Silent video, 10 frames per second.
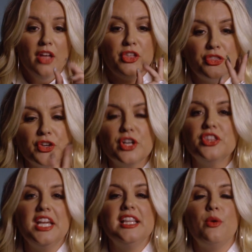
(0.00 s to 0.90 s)
The third
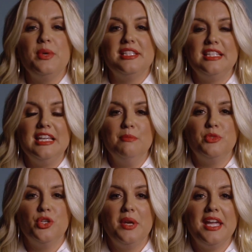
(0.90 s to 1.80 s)
thing that we see Him
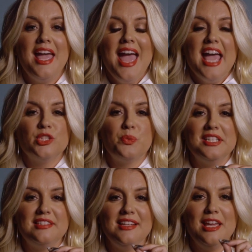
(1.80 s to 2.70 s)
doing is we
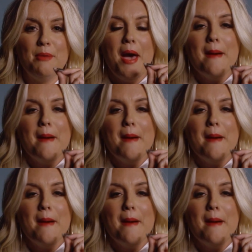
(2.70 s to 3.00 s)
see Him